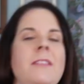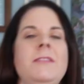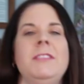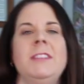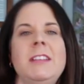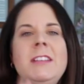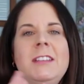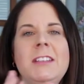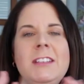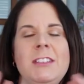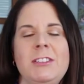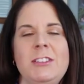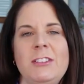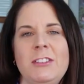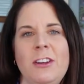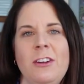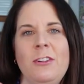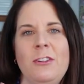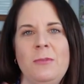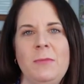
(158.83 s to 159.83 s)
I've seen this
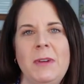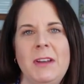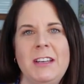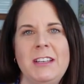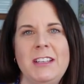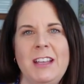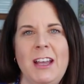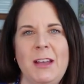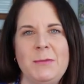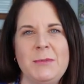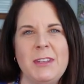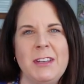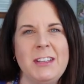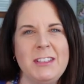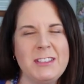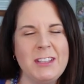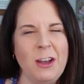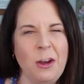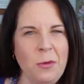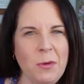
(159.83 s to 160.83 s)
so many times and
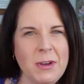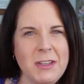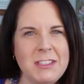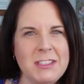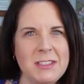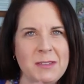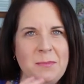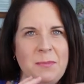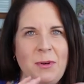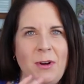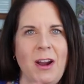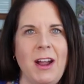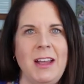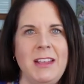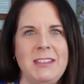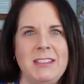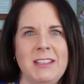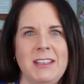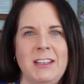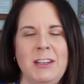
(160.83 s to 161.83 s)
it's always
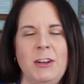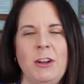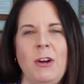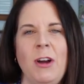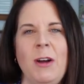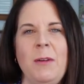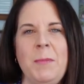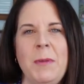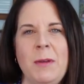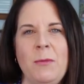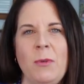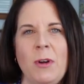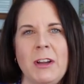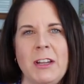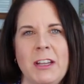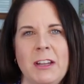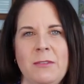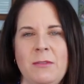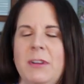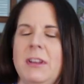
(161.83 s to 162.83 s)
surprising. You know, I'll be
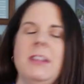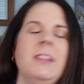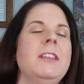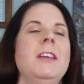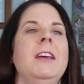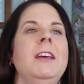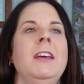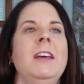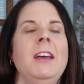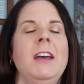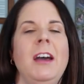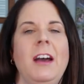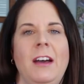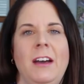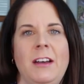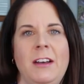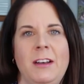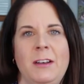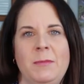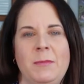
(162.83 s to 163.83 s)
working with
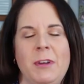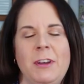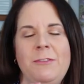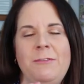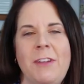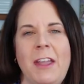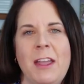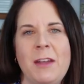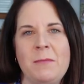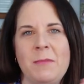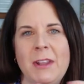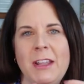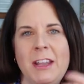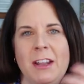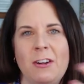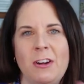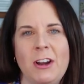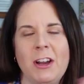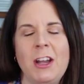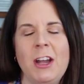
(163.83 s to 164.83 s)
um, a
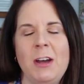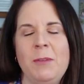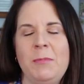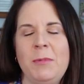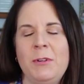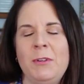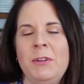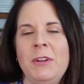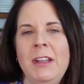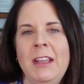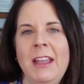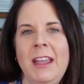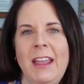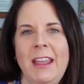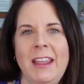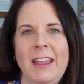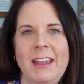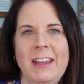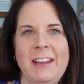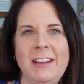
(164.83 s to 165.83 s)
family or a couple
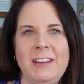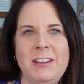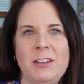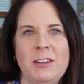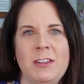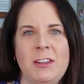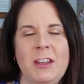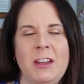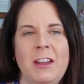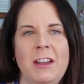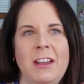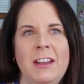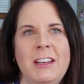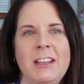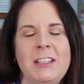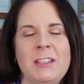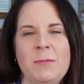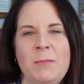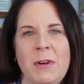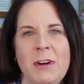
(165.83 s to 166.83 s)
and the
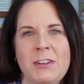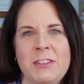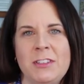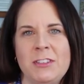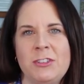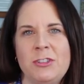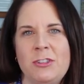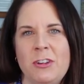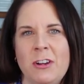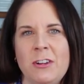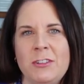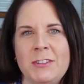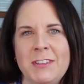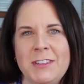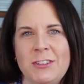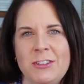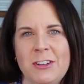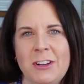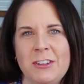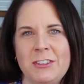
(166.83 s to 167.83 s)
addicted person struggles
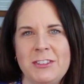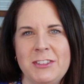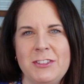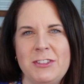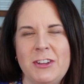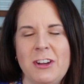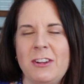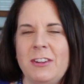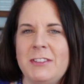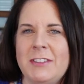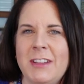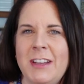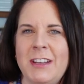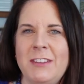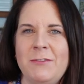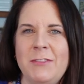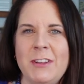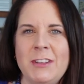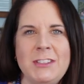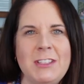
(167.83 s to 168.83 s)
and struggles and struggles
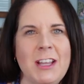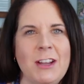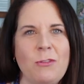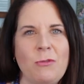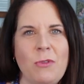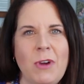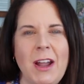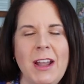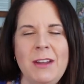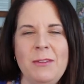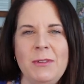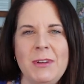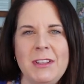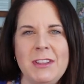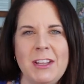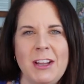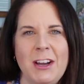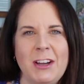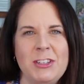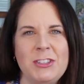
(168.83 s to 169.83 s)
and it feels like right
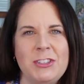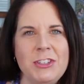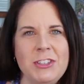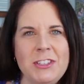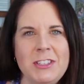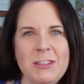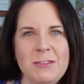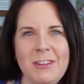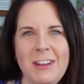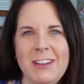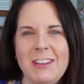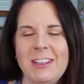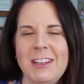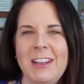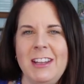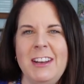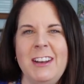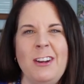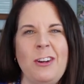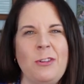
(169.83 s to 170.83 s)
when they're just about to
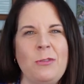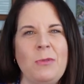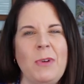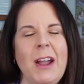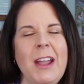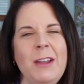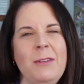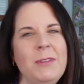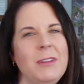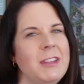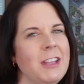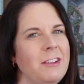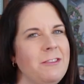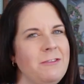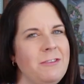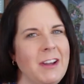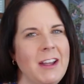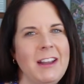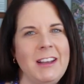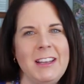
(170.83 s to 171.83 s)
get it or right when they
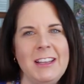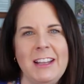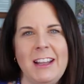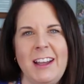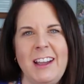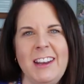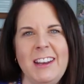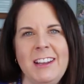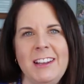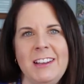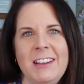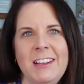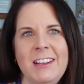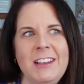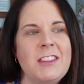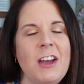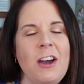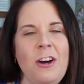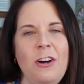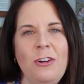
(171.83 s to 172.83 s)
finally got it,
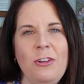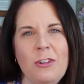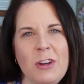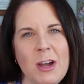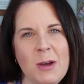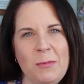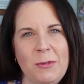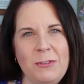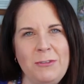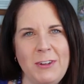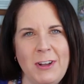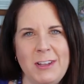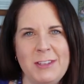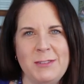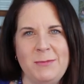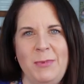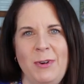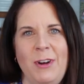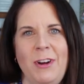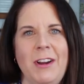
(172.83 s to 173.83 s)
the whole couple
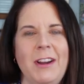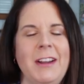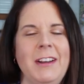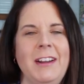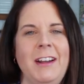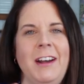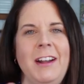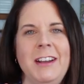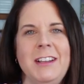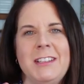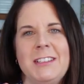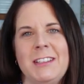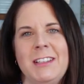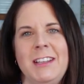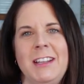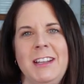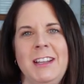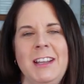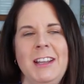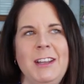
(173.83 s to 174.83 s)
falls apart. And
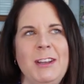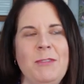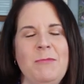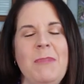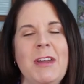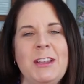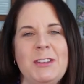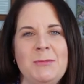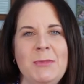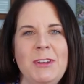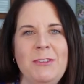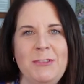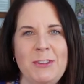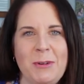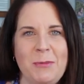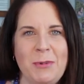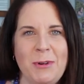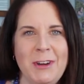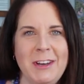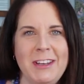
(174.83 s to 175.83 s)
honestly, it makes me
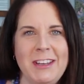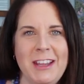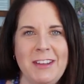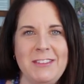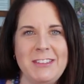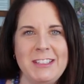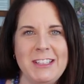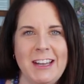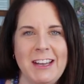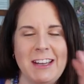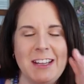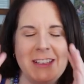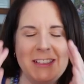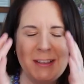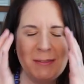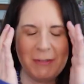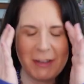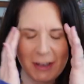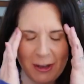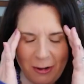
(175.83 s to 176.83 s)
feel pretty devastated
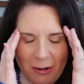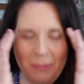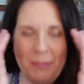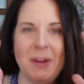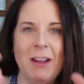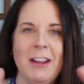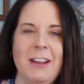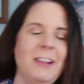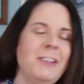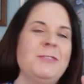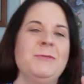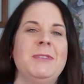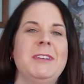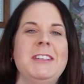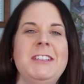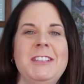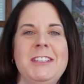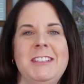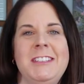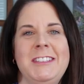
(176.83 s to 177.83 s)
because I'm like, oh my gosh,
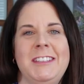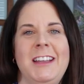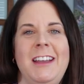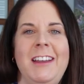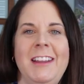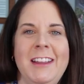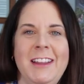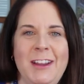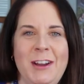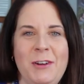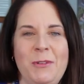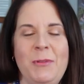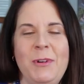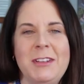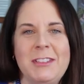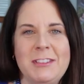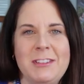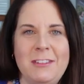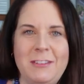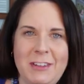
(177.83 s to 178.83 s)
we just got here.
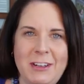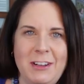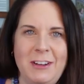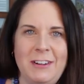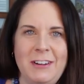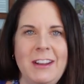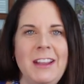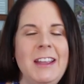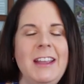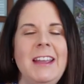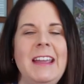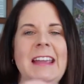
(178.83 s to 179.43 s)
What's going on?